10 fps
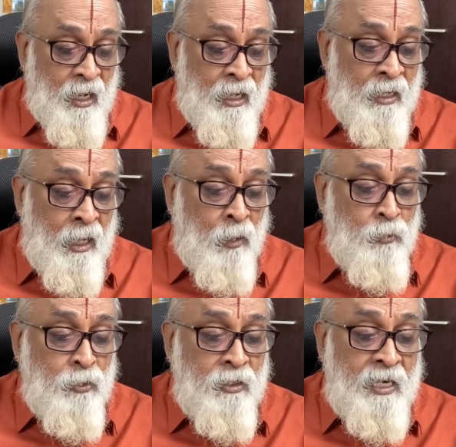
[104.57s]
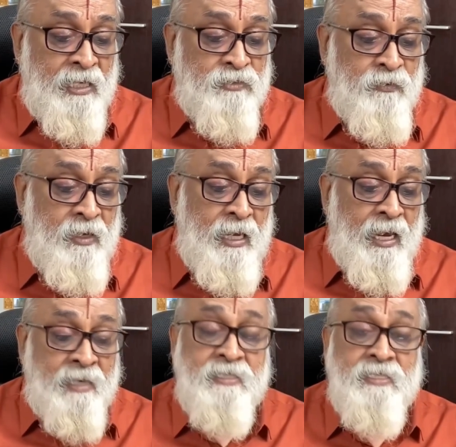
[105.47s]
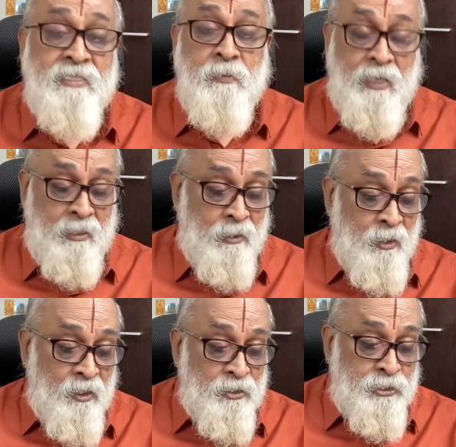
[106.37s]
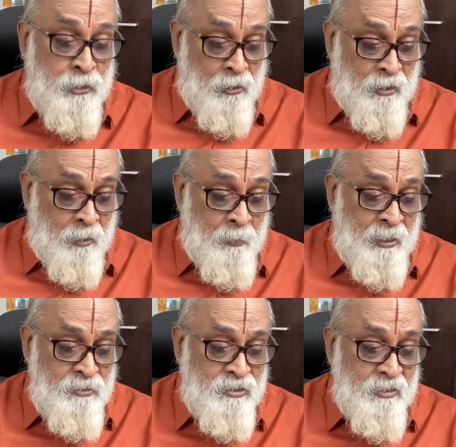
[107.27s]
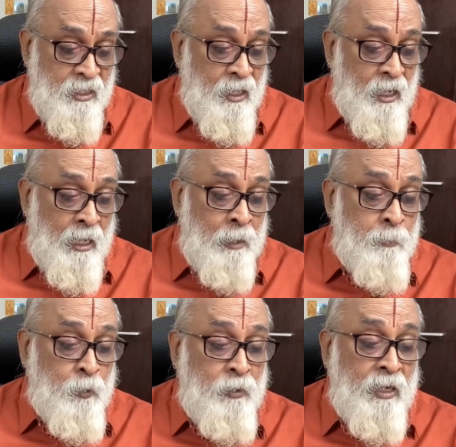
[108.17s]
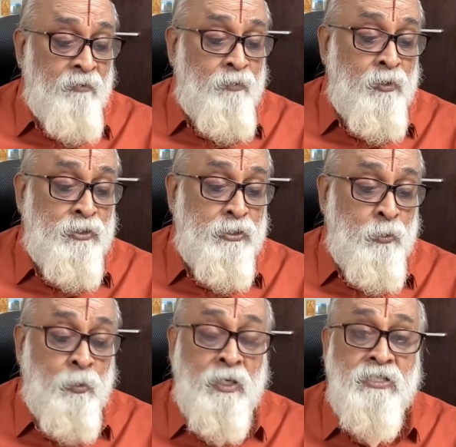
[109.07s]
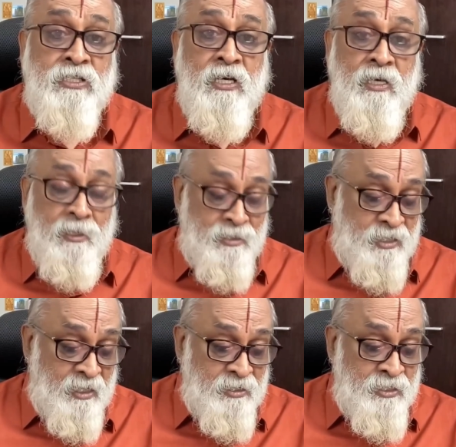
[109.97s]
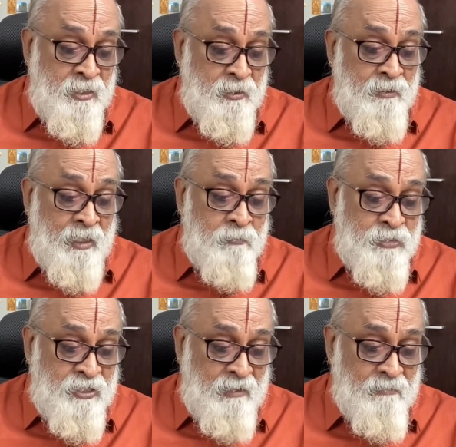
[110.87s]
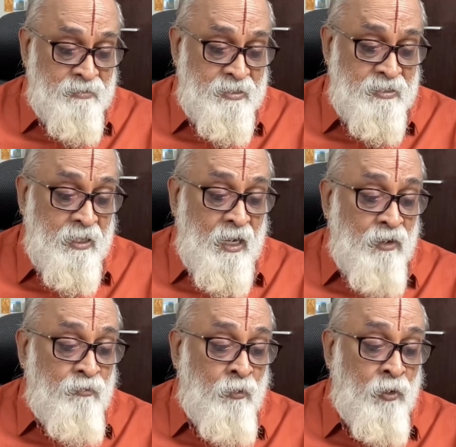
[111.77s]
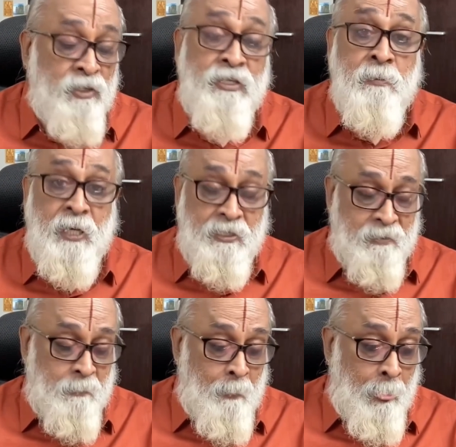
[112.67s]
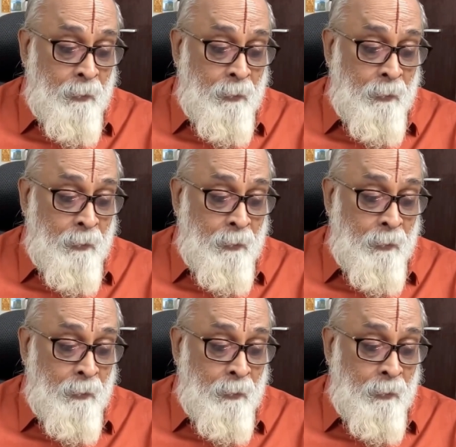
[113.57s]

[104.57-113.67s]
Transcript: and how to gracefully accept their shortcomings and put efforts towards changing themselves for the better.